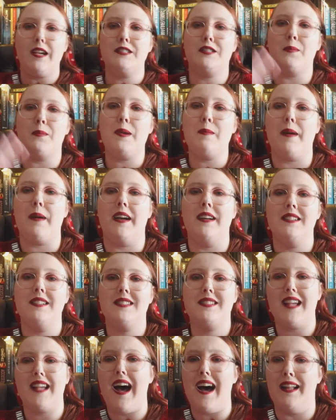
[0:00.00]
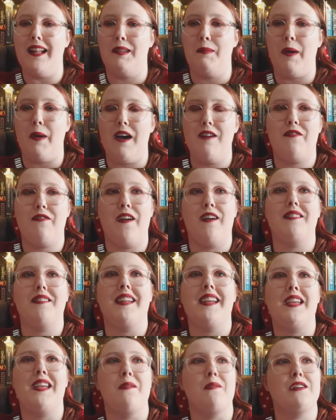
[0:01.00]
It's a wee bit sad, but it felt
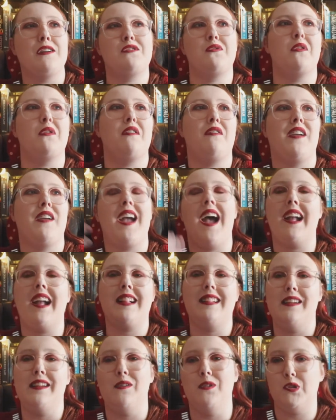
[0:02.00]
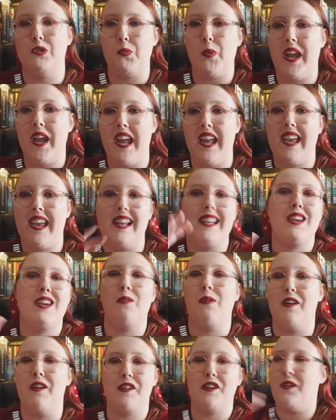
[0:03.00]
like you were sort of at Cleo's wake and
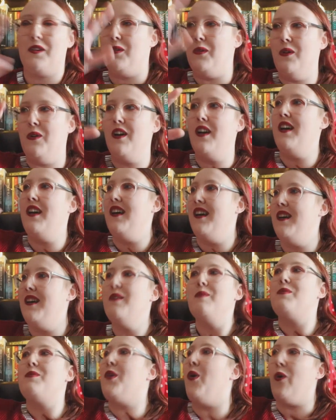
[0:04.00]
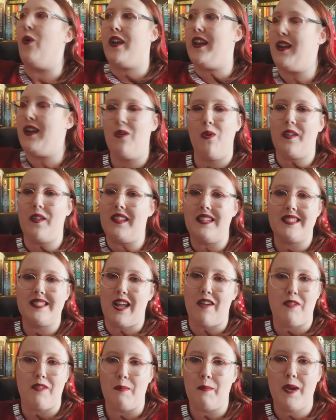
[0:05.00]
you were, you know, talking to all these
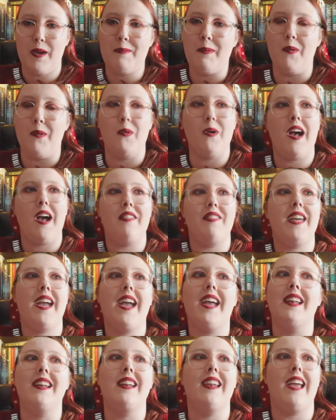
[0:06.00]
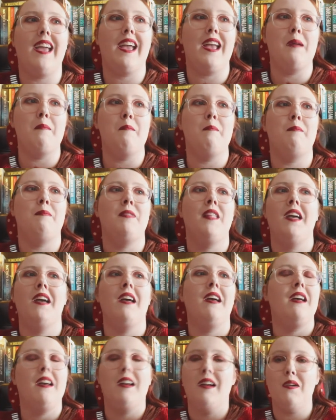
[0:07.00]
different people. And then
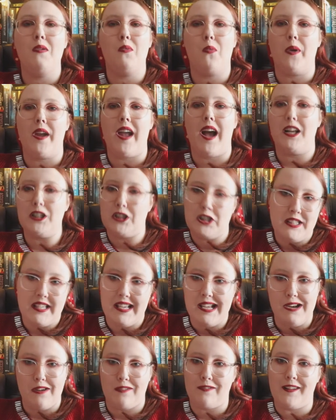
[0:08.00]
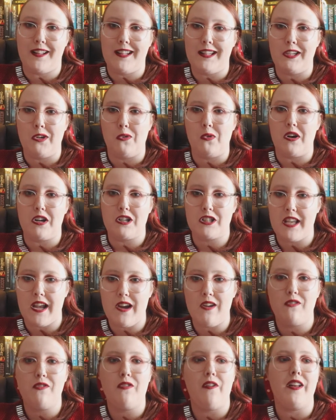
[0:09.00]
we actually hear from Cleo
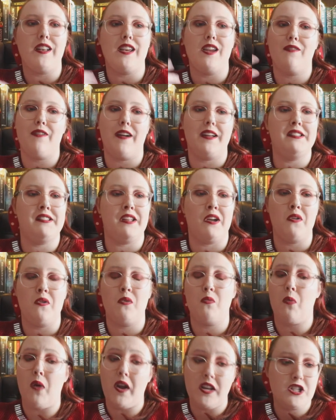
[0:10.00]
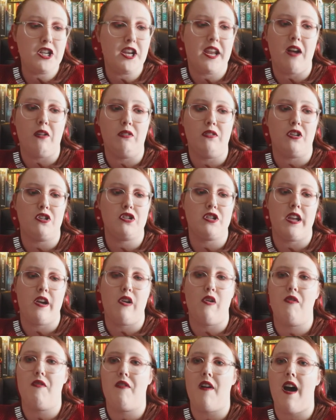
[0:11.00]
herself and you find out why she killed
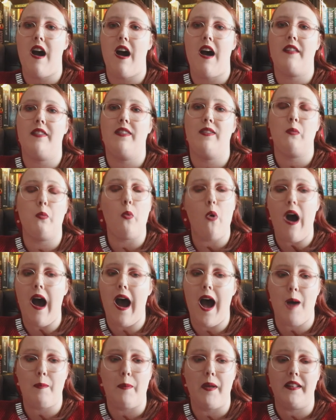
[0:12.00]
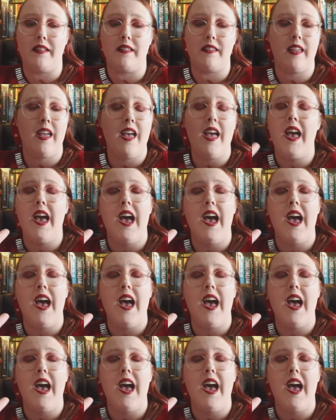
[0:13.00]
herself and what happened.